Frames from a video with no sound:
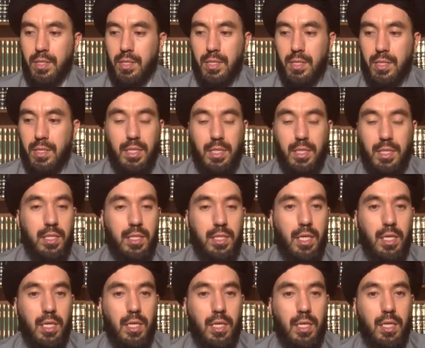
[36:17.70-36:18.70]

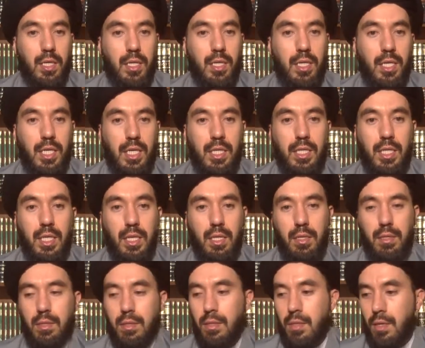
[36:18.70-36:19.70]
60
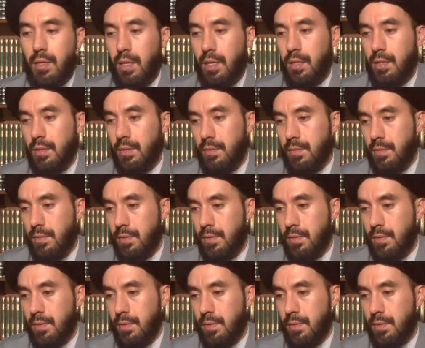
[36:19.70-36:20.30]
needy, right?